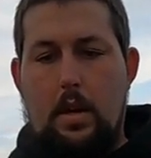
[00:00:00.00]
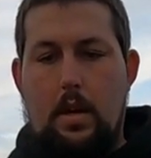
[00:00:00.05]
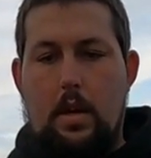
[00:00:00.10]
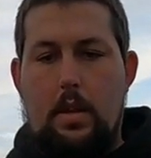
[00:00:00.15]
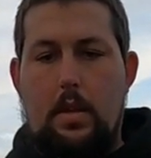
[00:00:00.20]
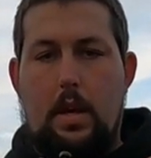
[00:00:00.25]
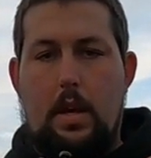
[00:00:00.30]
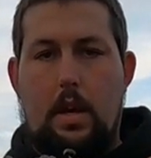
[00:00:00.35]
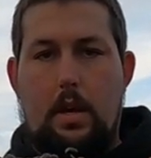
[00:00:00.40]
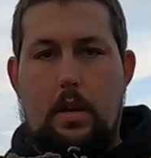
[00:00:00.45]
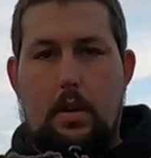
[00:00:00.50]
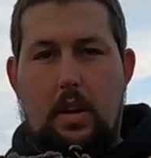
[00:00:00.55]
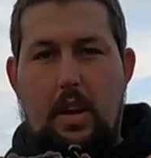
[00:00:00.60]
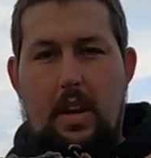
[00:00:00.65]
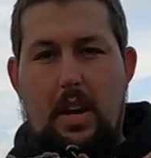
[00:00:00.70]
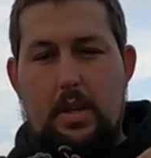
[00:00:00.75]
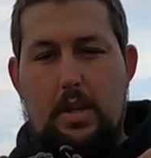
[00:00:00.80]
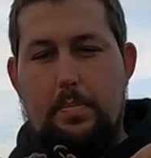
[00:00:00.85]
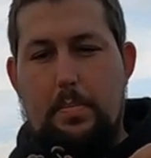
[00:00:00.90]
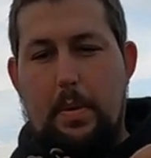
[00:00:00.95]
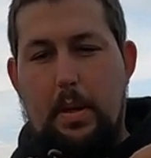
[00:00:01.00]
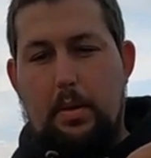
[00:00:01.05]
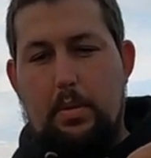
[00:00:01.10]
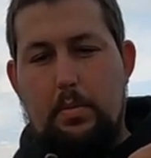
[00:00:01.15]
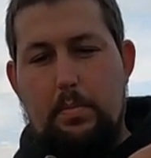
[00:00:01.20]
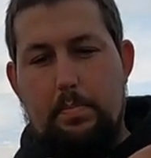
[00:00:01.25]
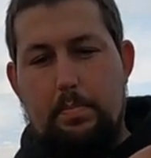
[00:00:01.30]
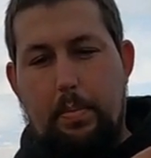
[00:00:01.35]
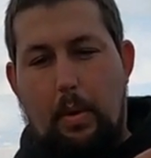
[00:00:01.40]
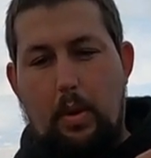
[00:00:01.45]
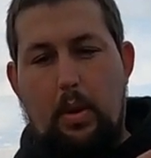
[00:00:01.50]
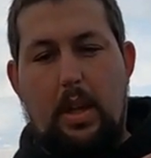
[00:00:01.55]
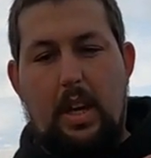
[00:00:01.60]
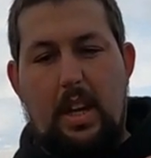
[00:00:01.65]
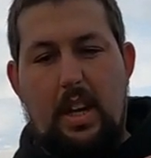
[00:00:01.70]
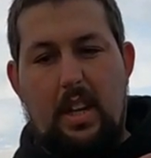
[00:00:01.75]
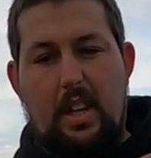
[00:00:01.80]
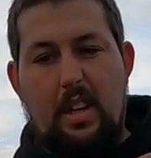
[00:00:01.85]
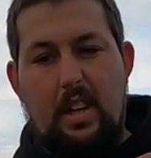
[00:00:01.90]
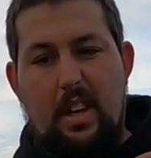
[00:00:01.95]
And there, you've got a nice big
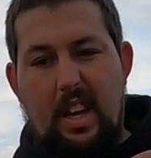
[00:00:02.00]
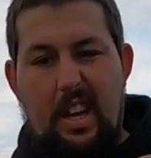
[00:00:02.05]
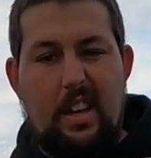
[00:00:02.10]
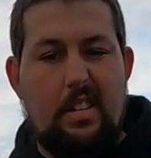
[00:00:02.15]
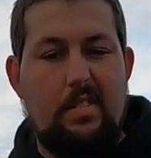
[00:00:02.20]
bulky